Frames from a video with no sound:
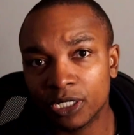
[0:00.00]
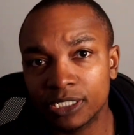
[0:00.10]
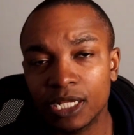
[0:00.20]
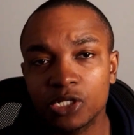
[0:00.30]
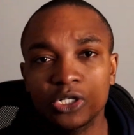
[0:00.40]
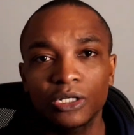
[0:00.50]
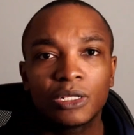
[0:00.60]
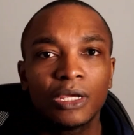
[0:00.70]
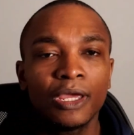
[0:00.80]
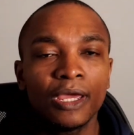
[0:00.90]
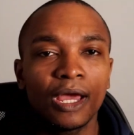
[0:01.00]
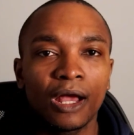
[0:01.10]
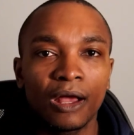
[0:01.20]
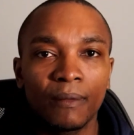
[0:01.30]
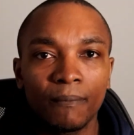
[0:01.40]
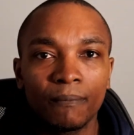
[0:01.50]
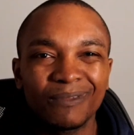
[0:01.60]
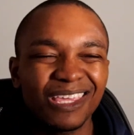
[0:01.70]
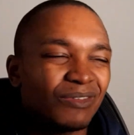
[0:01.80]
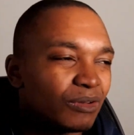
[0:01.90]
tension.
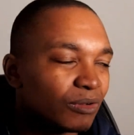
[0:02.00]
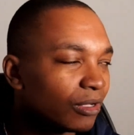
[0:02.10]
Even